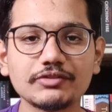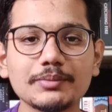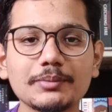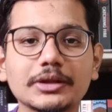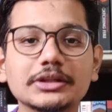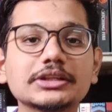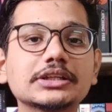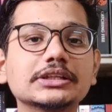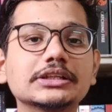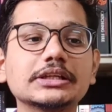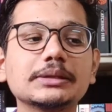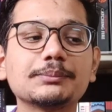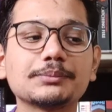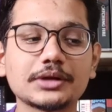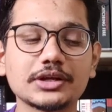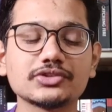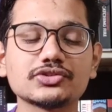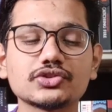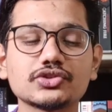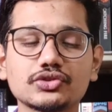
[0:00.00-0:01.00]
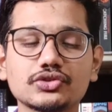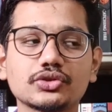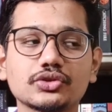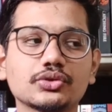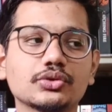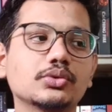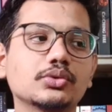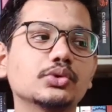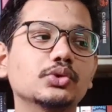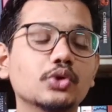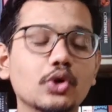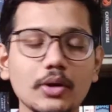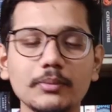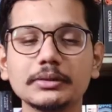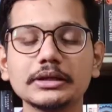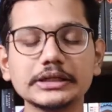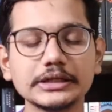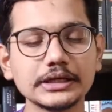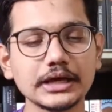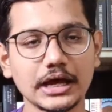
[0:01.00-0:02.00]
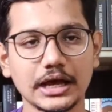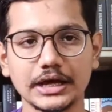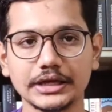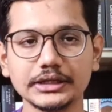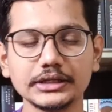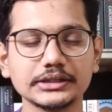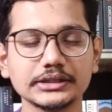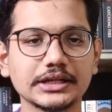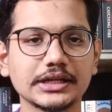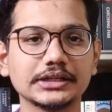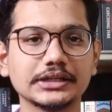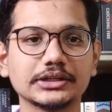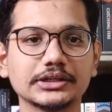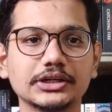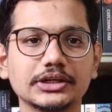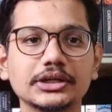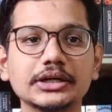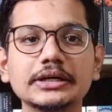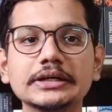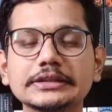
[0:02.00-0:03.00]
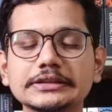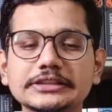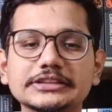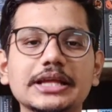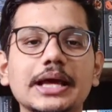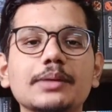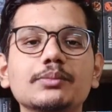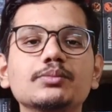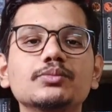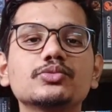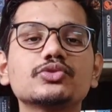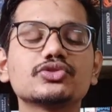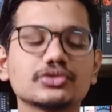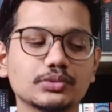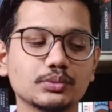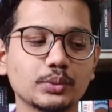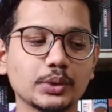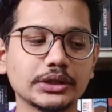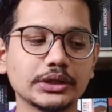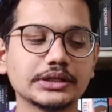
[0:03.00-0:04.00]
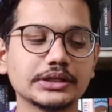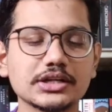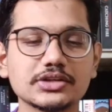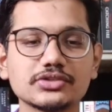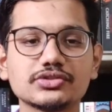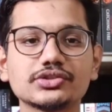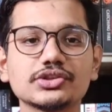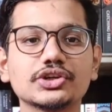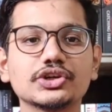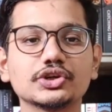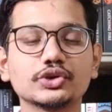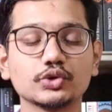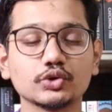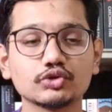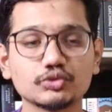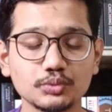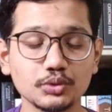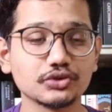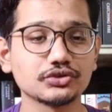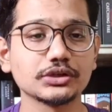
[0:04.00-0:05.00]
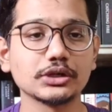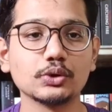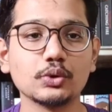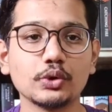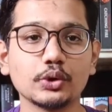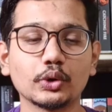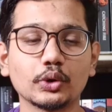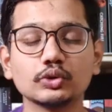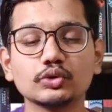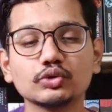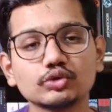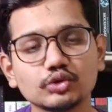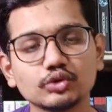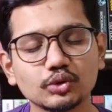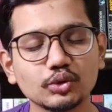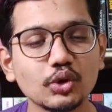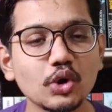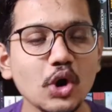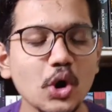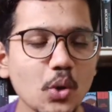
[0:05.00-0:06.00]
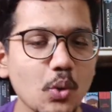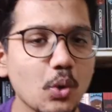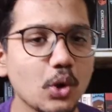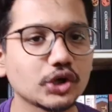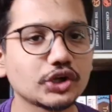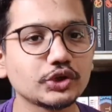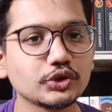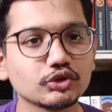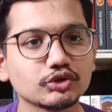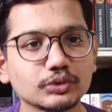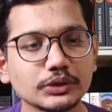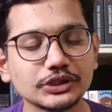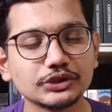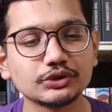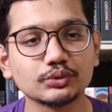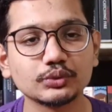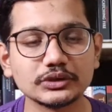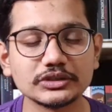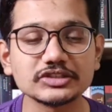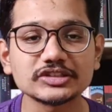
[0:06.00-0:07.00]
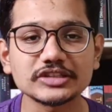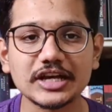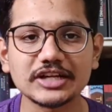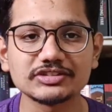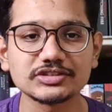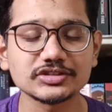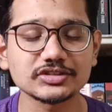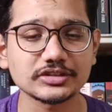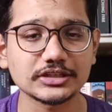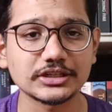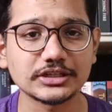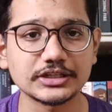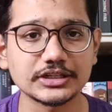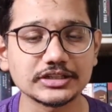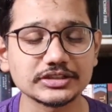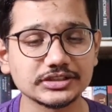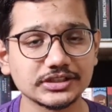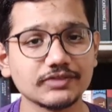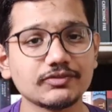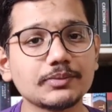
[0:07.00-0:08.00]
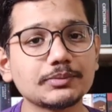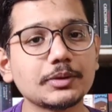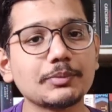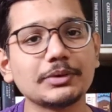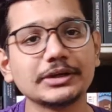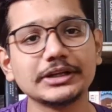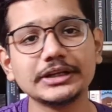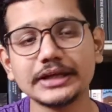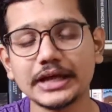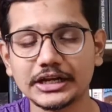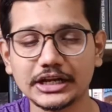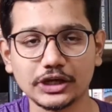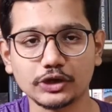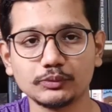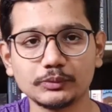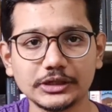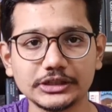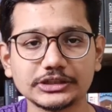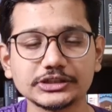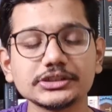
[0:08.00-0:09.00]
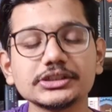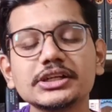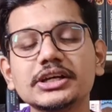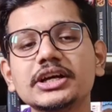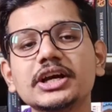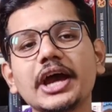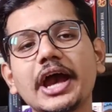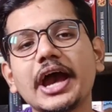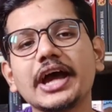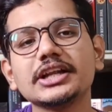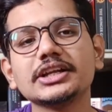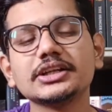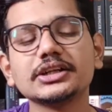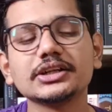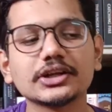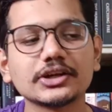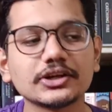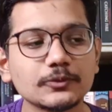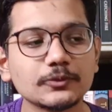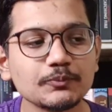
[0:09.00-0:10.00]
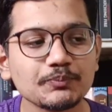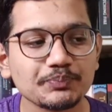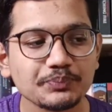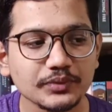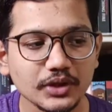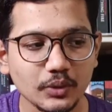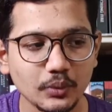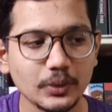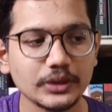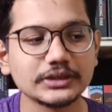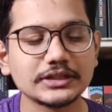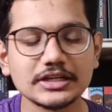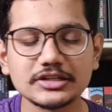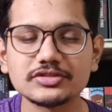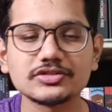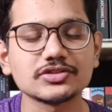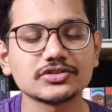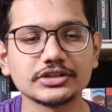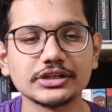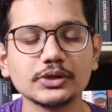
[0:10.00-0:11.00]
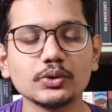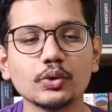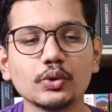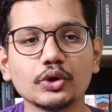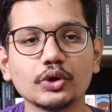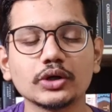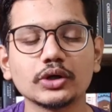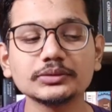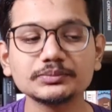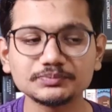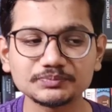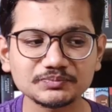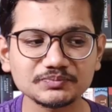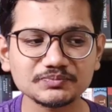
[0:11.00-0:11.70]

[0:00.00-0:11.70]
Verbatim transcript: month, the prices are normally high than uh, the times when there is a huge book sale going on. So what I usually do is I just uh, save up the money and accumulate it, and uh, when there is a sale going on,